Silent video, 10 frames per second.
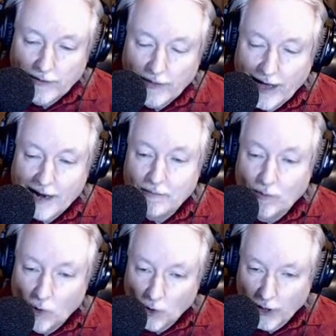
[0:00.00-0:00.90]
that
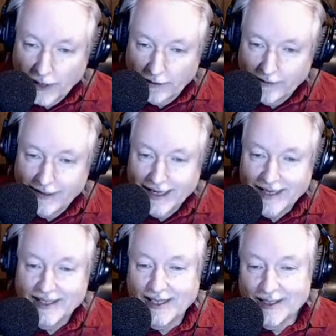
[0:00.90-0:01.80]
morning,
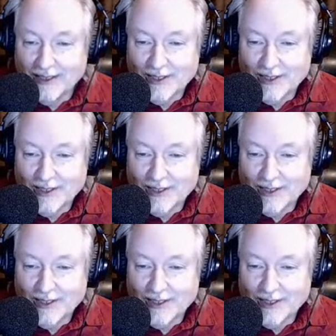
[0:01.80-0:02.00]
and it's